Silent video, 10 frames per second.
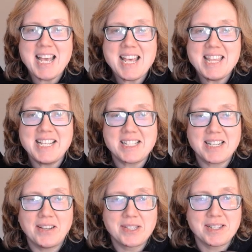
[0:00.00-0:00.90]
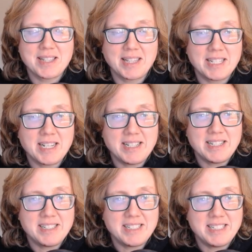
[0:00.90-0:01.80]
This tells us that the
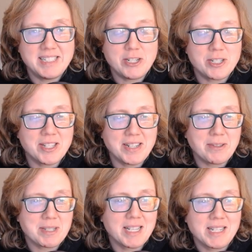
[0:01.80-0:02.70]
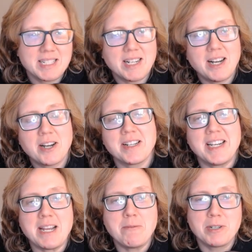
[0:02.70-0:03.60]
digits on either side of the dot are in
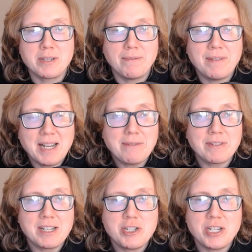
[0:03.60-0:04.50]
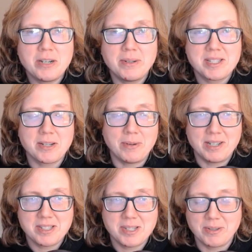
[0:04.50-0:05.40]
a 1 to 5 ratio, and so
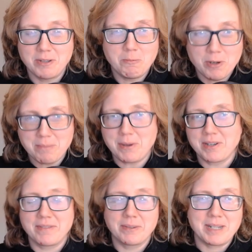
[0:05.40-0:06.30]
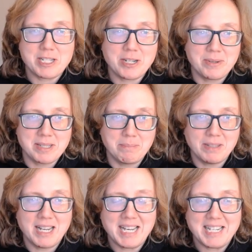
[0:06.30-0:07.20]
on. So the 1 part of the ratio is
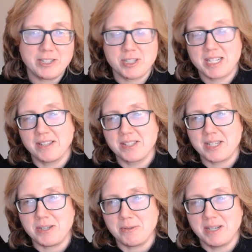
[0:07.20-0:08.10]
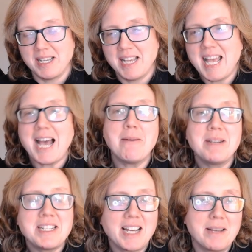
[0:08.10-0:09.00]
implied, it just tells you how
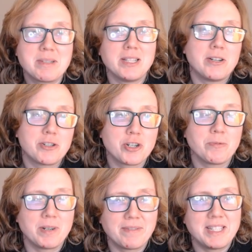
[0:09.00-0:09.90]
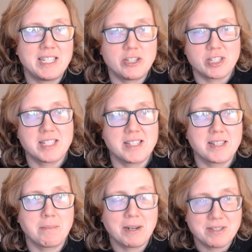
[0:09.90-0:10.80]
many times larger one of the digits is
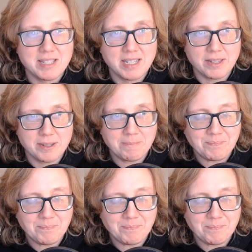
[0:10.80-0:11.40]
compared to the other.